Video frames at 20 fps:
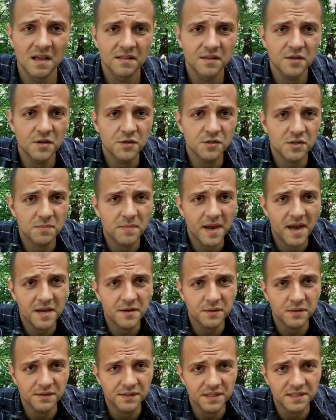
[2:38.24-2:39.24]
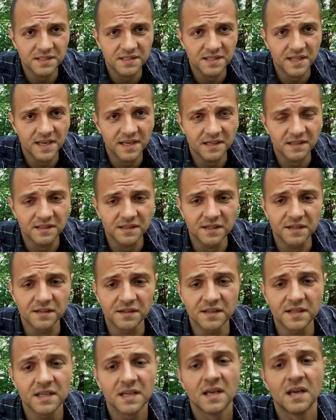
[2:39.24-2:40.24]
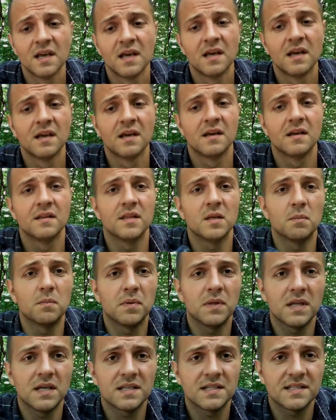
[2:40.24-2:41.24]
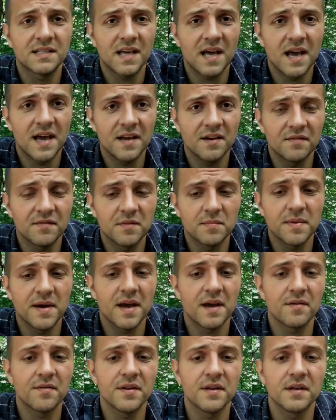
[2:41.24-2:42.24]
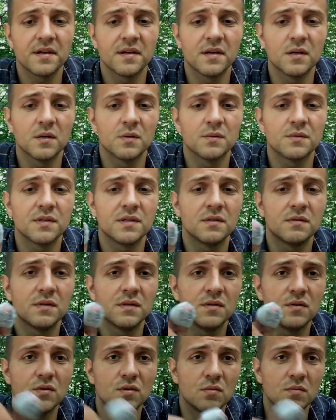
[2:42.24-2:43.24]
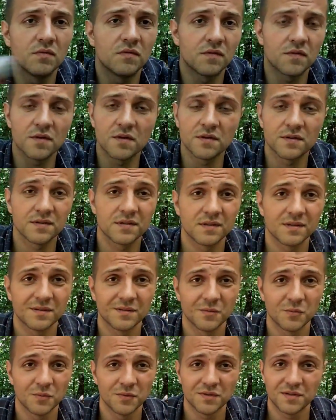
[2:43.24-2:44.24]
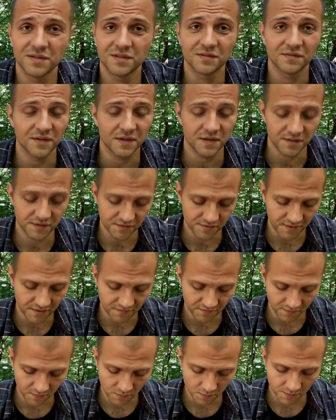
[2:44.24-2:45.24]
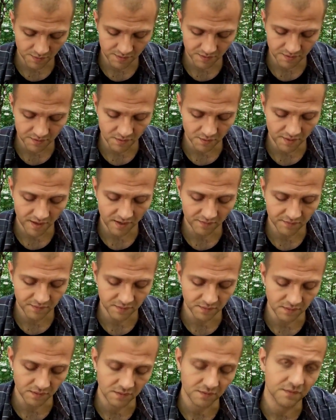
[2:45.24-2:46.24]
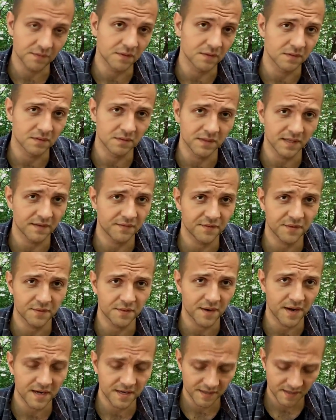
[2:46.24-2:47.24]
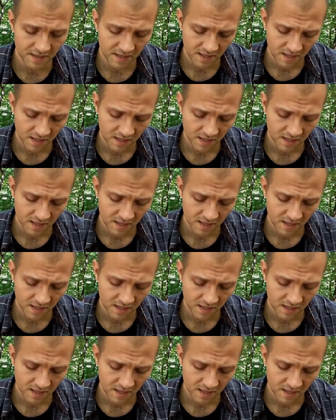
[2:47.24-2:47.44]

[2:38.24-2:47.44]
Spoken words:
The user manual does state clearly the plus side of the battery goes into the tube first, which is very straightforward. You don't have to look for left or right.